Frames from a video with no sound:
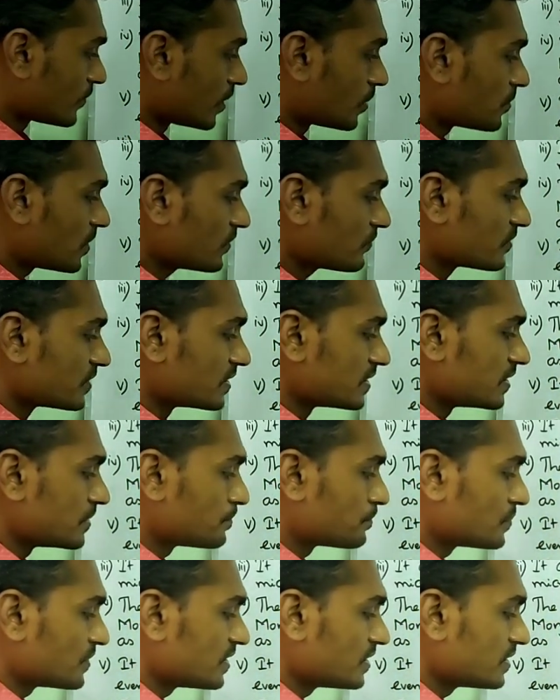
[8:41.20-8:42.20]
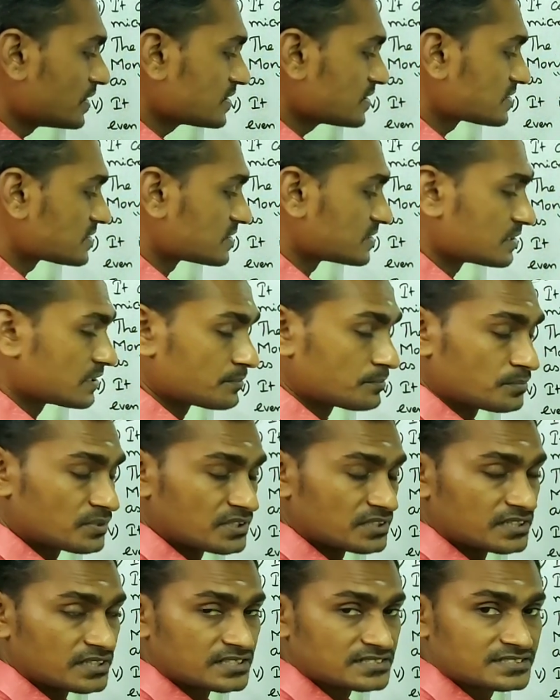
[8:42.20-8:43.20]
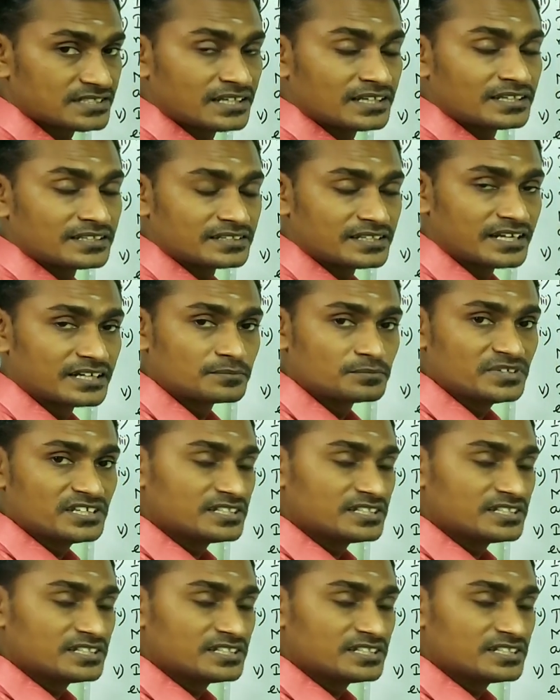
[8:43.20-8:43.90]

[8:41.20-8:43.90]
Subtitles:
form of EPS-PS. That